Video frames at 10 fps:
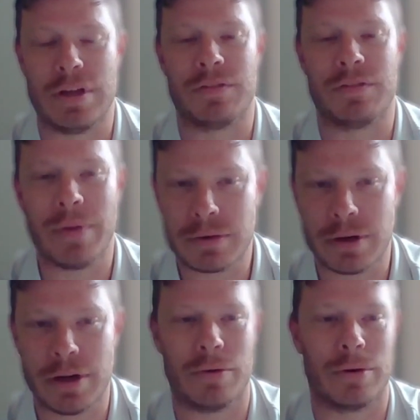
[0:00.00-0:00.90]
as a
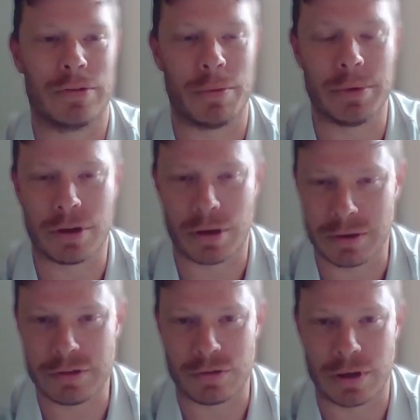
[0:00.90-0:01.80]
veteran or someone
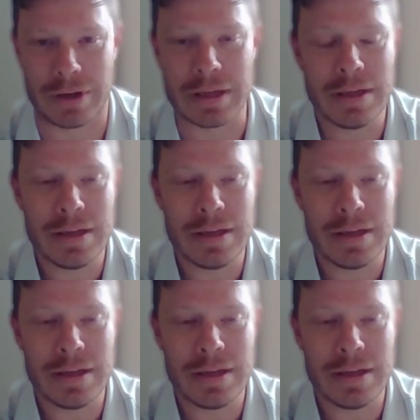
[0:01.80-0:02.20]
currently serving.